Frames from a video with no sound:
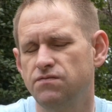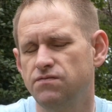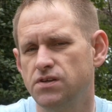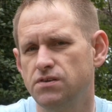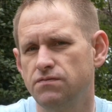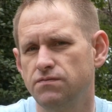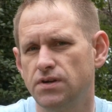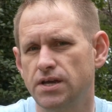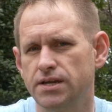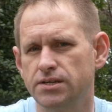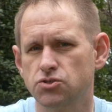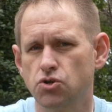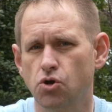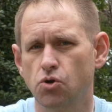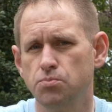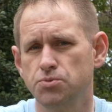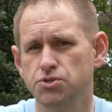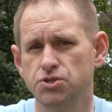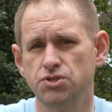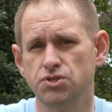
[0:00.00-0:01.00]
FinFlex
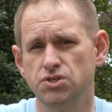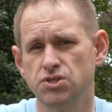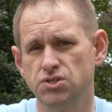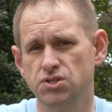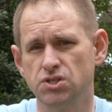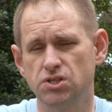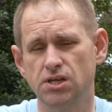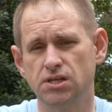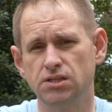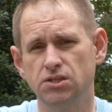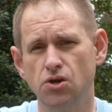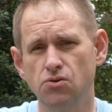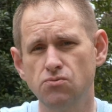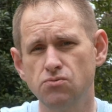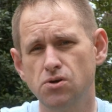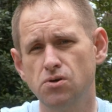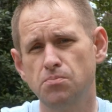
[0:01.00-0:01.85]
options is that they don't